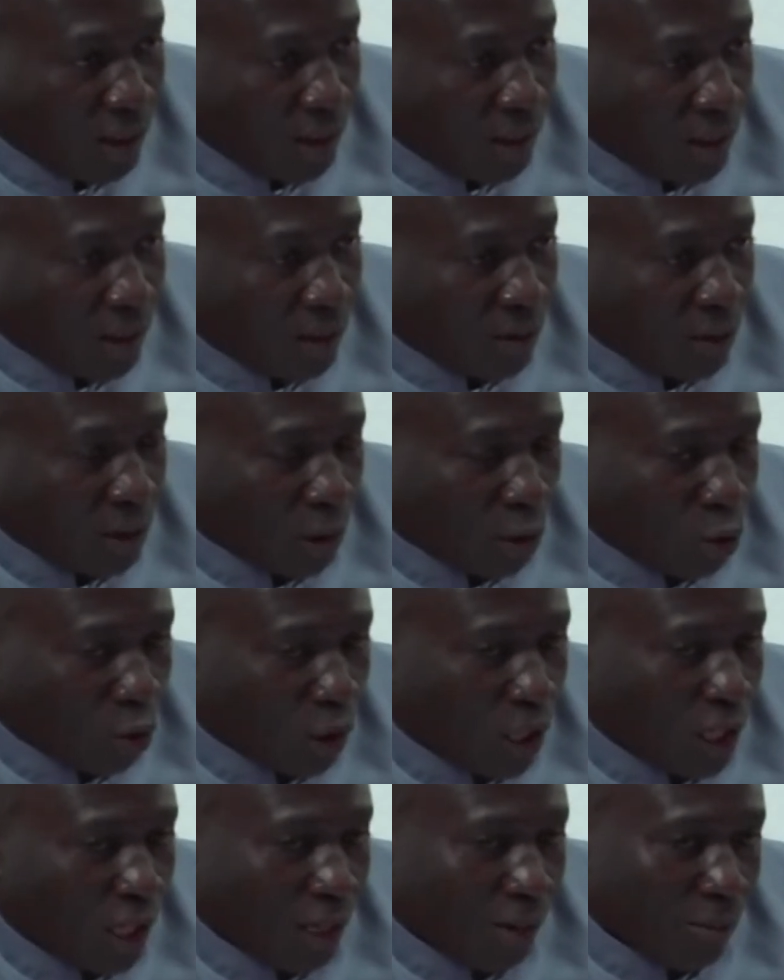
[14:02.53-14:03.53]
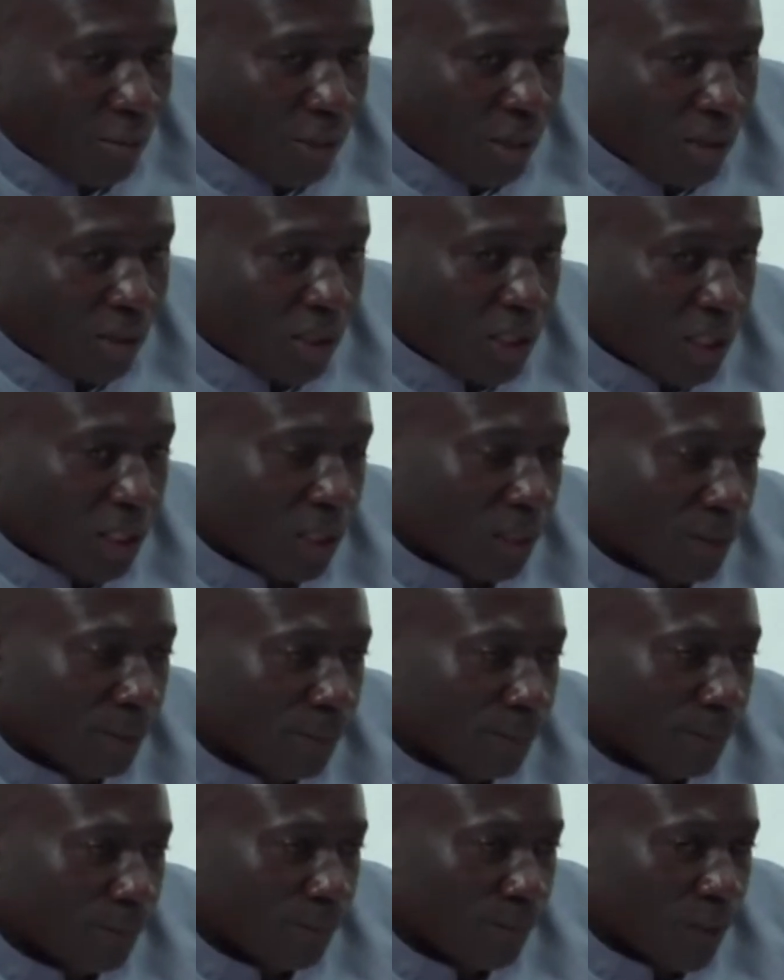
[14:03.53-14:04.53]
you are talking about the
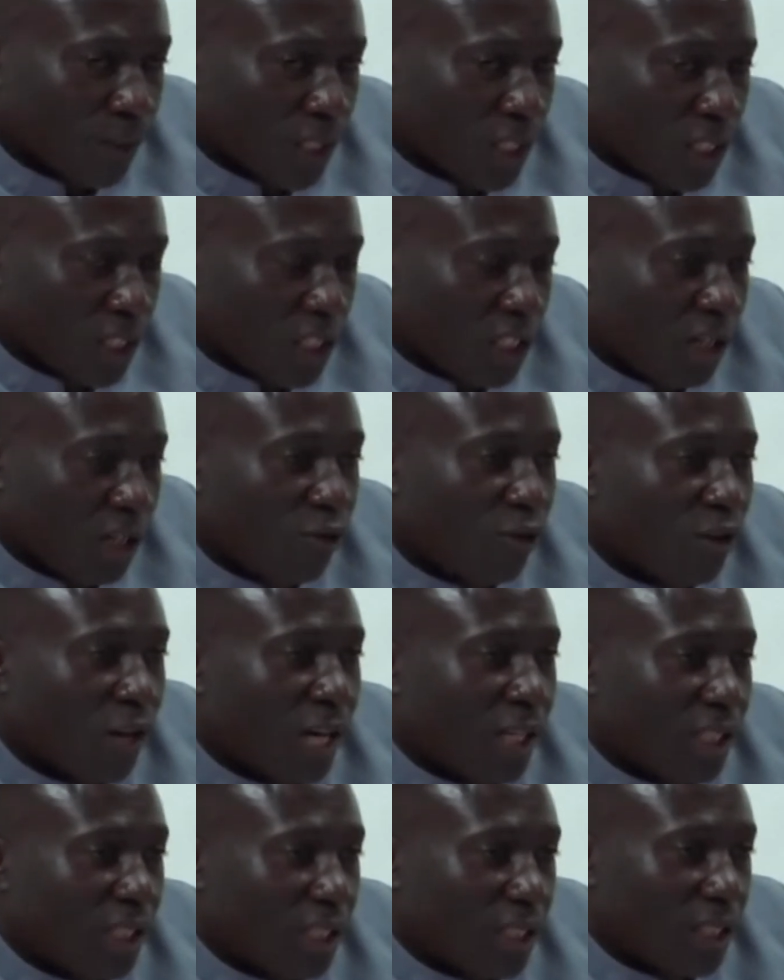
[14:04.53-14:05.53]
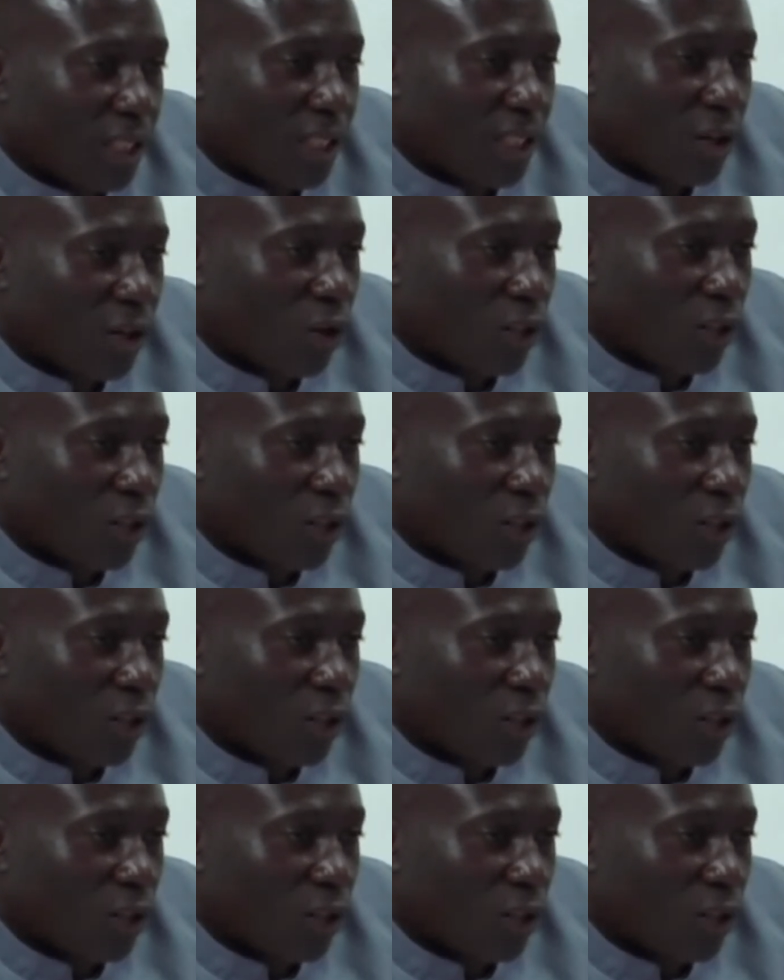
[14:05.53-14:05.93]
CDF Act or the